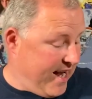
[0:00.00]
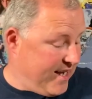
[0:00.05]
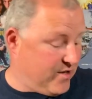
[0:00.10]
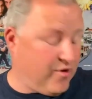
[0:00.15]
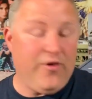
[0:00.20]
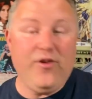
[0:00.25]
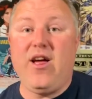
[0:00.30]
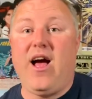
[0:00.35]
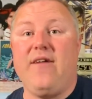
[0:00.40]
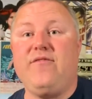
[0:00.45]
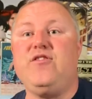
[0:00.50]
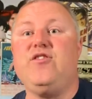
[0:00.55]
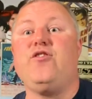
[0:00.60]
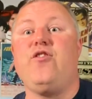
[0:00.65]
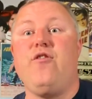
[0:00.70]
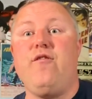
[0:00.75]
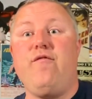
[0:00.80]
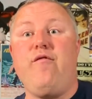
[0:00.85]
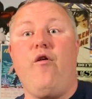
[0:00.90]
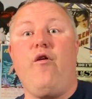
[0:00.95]
is all you have to
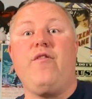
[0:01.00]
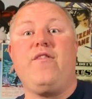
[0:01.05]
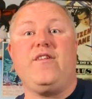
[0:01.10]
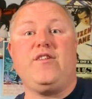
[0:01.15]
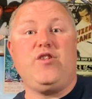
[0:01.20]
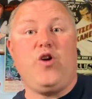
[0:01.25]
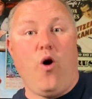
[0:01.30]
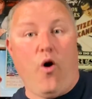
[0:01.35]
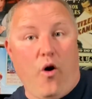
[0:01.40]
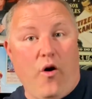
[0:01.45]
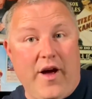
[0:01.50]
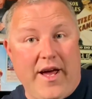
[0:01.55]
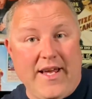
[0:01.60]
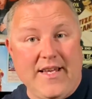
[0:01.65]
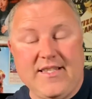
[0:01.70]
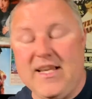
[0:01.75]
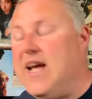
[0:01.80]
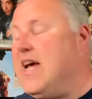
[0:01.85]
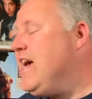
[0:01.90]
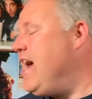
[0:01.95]
do for the
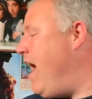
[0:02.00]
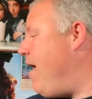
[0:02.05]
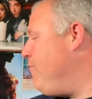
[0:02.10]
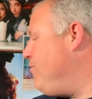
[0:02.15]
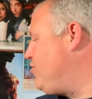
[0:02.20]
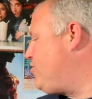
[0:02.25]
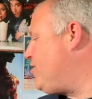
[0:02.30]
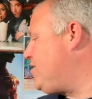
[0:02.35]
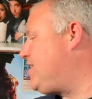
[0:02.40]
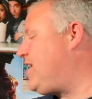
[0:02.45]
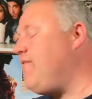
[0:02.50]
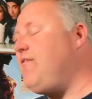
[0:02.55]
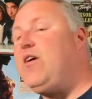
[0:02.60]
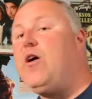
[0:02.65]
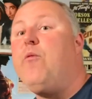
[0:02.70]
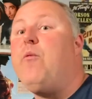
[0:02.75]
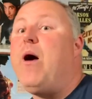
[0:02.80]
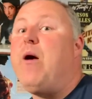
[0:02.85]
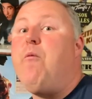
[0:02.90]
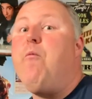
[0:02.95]
toys. And we're just giving
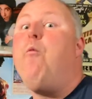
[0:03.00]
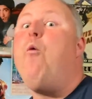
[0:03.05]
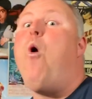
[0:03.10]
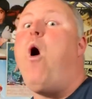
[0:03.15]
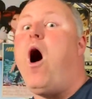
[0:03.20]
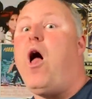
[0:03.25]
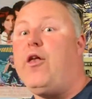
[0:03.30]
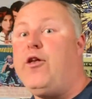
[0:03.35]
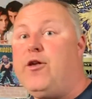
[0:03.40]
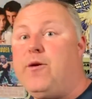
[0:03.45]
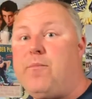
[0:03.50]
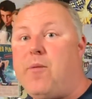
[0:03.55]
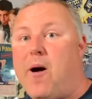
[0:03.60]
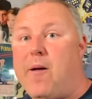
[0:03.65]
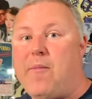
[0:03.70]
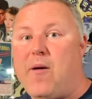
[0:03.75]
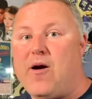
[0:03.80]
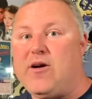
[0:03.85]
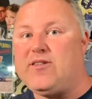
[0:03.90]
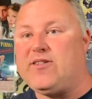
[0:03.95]
away one per
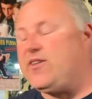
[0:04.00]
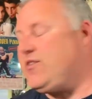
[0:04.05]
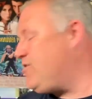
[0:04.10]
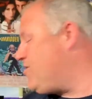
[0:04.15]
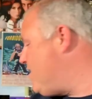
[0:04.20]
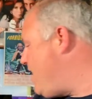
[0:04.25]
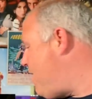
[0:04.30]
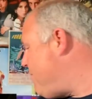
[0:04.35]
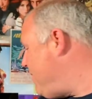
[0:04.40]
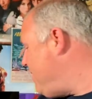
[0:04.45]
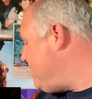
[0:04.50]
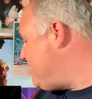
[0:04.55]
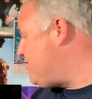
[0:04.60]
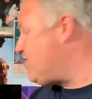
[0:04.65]
person. So that means